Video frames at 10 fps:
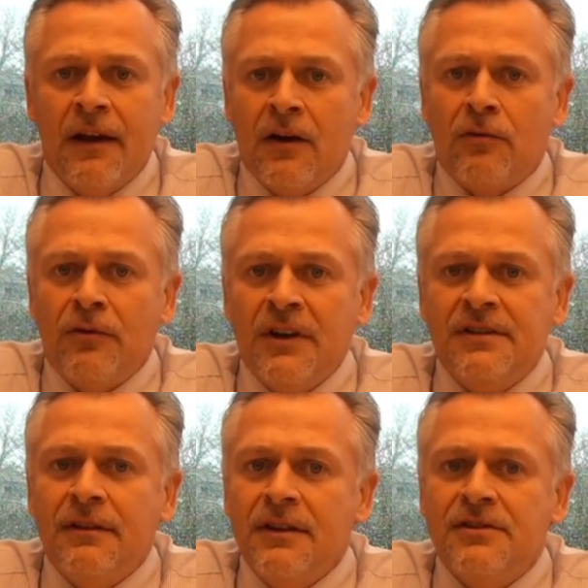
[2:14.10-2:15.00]

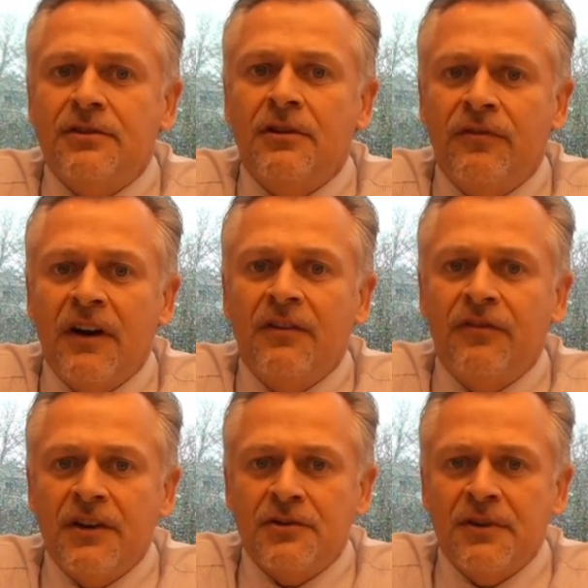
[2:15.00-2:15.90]
Recently certified
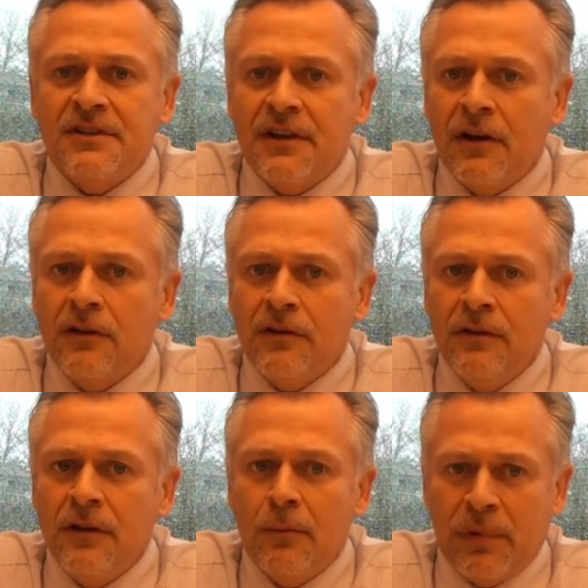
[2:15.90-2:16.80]
fisheries
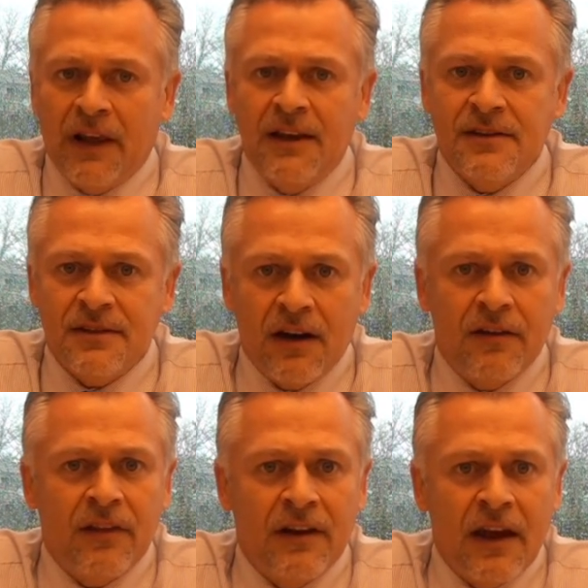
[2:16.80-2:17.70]
include Place out
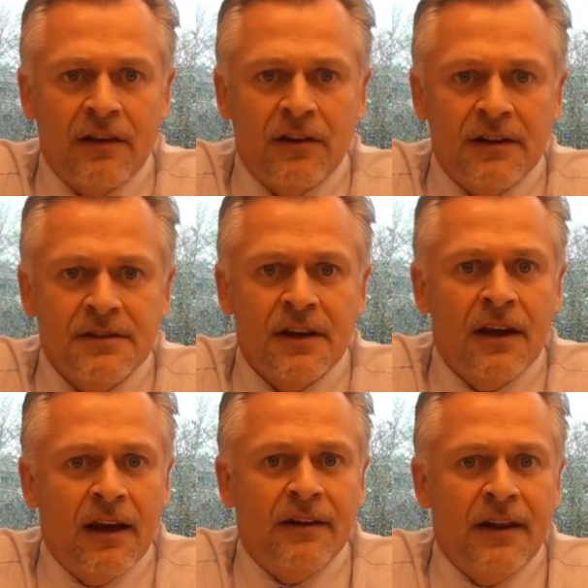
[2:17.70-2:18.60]
of the Netherlands
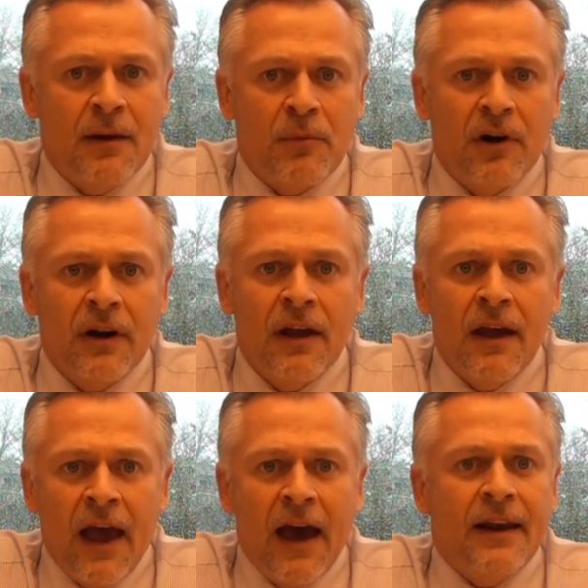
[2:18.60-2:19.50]
and Denmark,
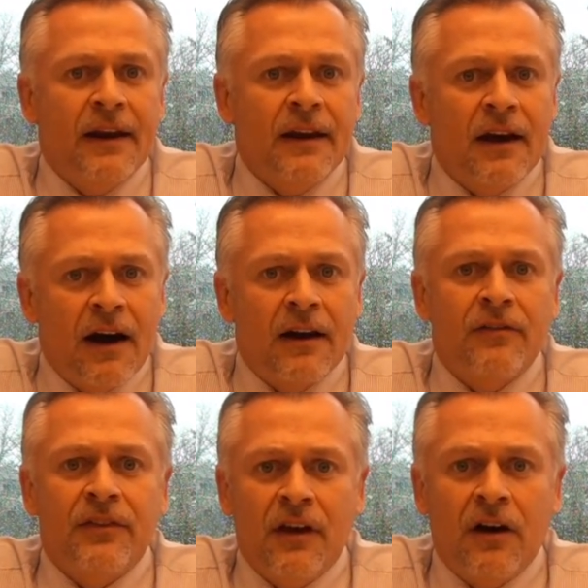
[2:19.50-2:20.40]
Haddock
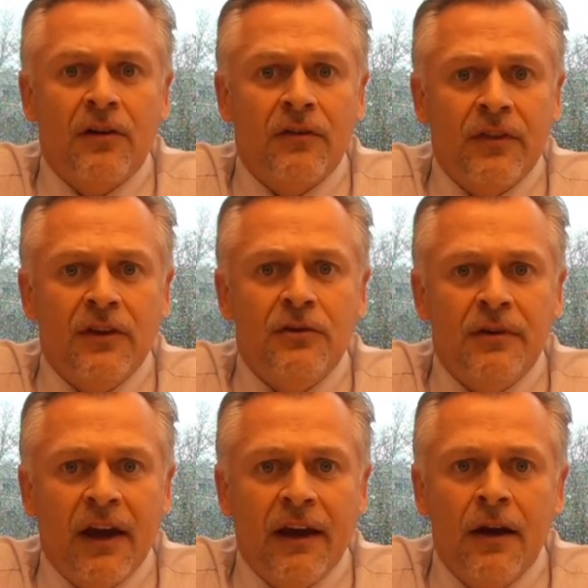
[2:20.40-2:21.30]
out of the
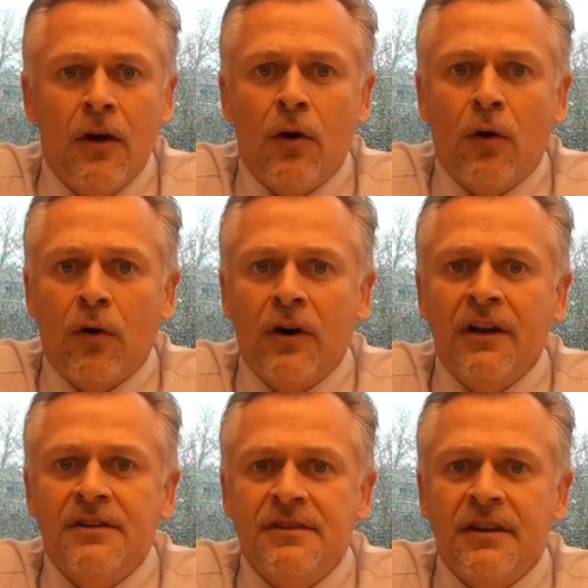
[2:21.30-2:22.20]
UK,
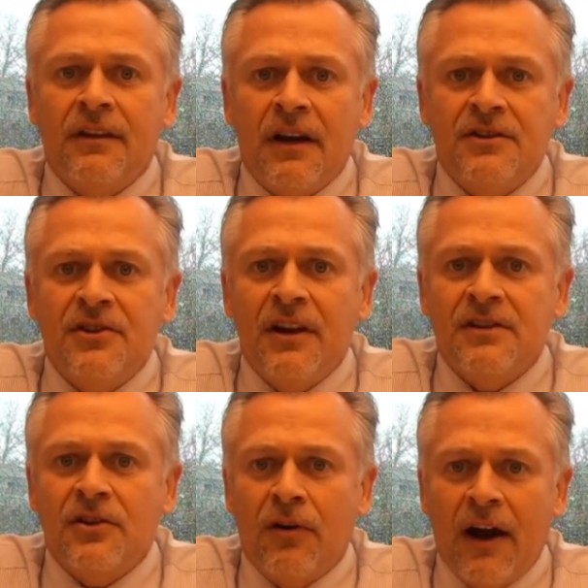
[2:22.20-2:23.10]
Oregon's
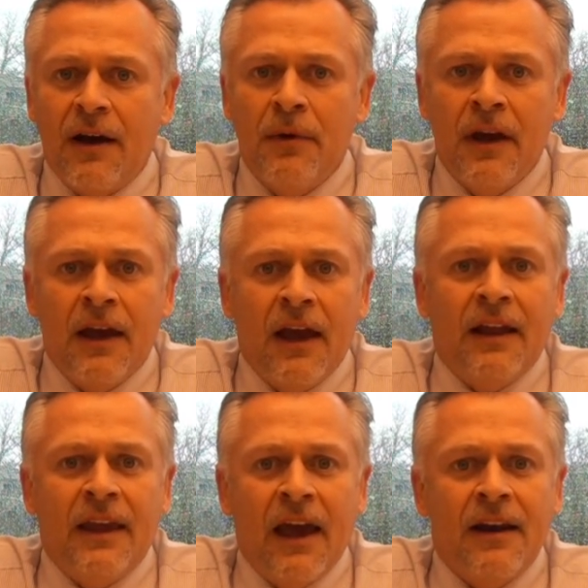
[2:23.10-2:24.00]
Dungeness crab,
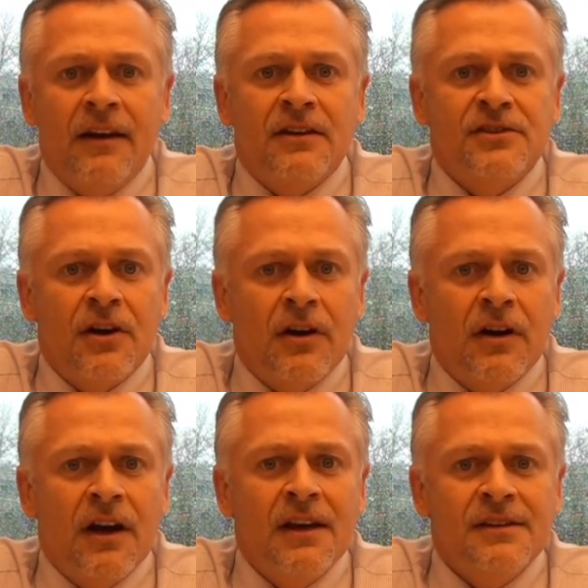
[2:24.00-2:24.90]
and Canada's
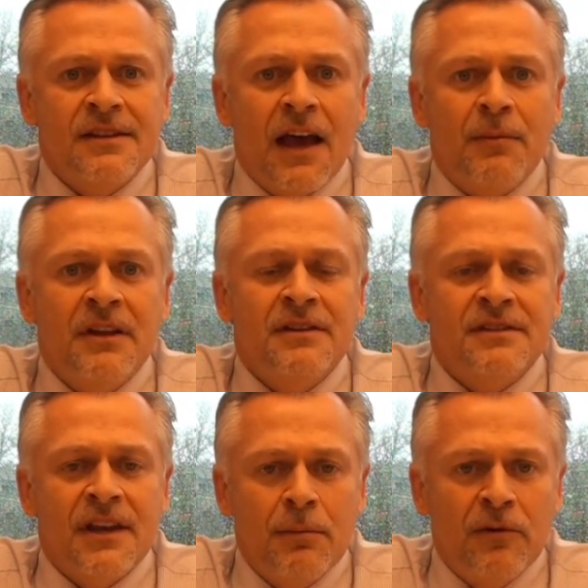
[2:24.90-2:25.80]
sockeye, salmon,
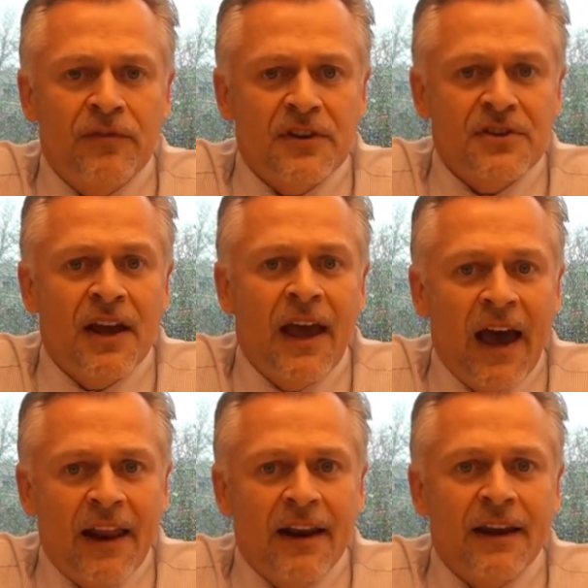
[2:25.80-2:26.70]
sablefish,
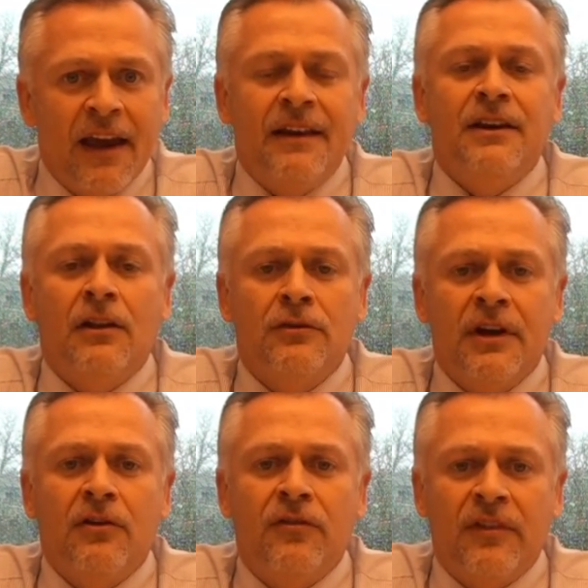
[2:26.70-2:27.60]
haddock, and
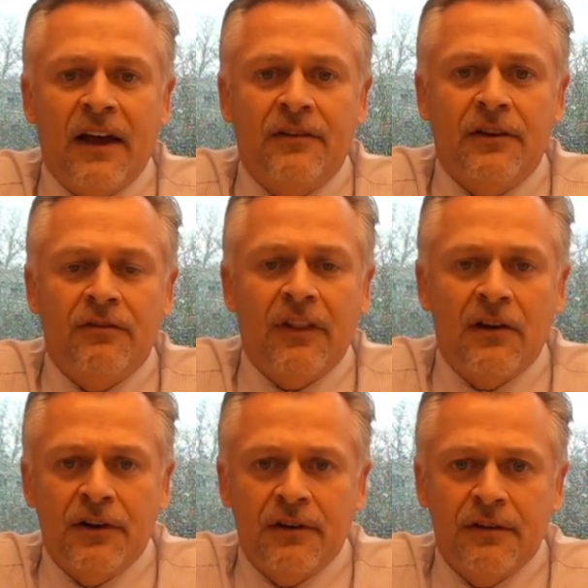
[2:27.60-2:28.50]
yellowtail
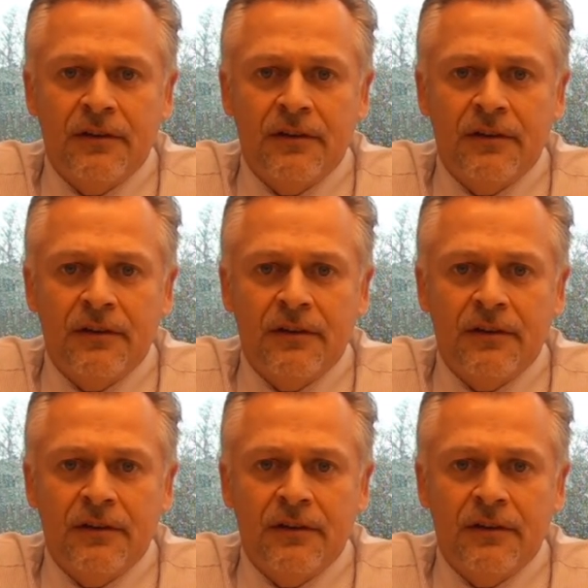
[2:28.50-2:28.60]
flounder.